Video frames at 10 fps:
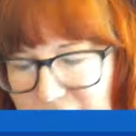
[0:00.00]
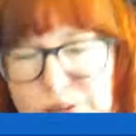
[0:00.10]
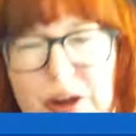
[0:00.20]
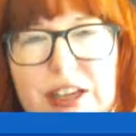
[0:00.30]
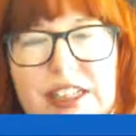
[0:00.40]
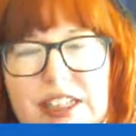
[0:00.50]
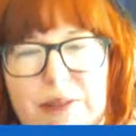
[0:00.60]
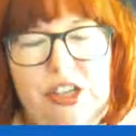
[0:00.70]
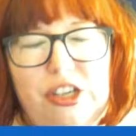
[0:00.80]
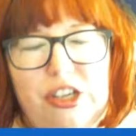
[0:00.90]
there's probably
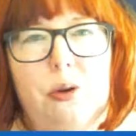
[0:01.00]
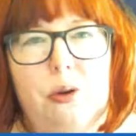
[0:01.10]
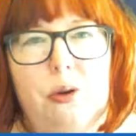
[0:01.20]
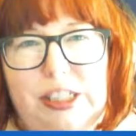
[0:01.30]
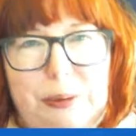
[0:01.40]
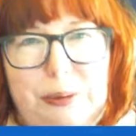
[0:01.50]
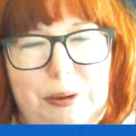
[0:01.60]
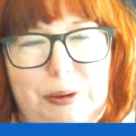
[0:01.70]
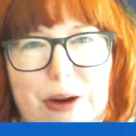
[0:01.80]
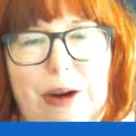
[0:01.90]
some internal questions that people
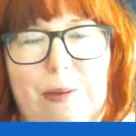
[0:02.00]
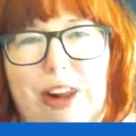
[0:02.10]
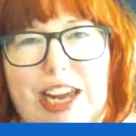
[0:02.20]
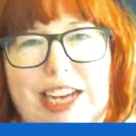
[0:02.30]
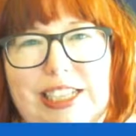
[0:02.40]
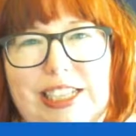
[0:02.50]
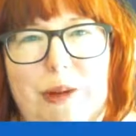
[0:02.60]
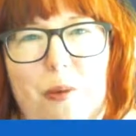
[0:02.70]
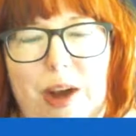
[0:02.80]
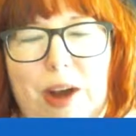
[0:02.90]
at BioWare are probably asking
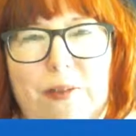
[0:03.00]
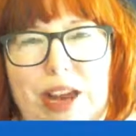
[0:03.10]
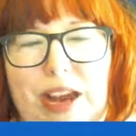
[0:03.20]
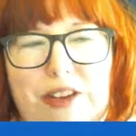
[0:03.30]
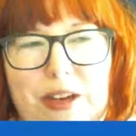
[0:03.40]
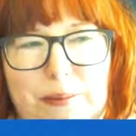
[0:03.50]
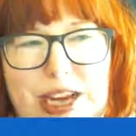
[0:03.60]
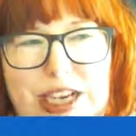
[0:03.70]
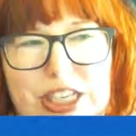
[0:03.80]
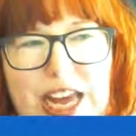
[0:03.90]
about why did we have to
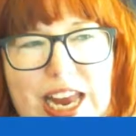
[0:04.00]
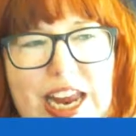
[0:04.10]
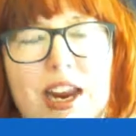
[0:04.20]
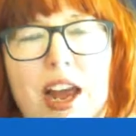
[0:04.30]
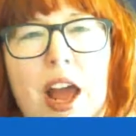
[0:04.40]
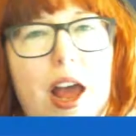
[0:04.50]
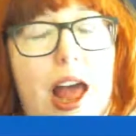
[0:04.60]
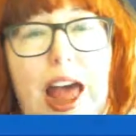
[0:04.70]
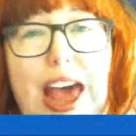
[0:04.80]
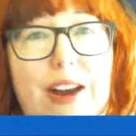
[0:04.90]
patch that in?
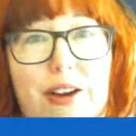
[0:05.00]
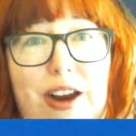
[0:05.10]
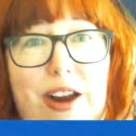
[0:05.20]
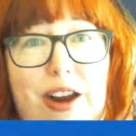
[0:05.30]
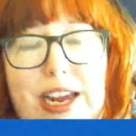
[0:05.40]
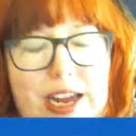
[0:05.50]
I don't know. Like,